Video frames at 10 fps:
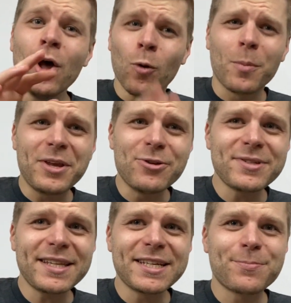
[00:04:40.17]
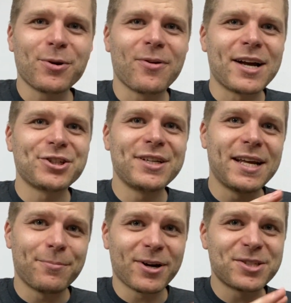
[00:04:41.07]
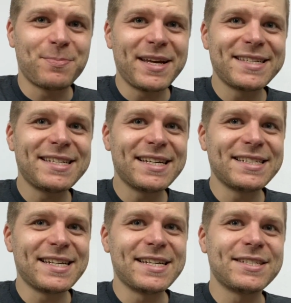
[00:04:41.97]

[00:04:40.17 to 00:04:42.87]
We'll be using this progression in parts B, C, and D,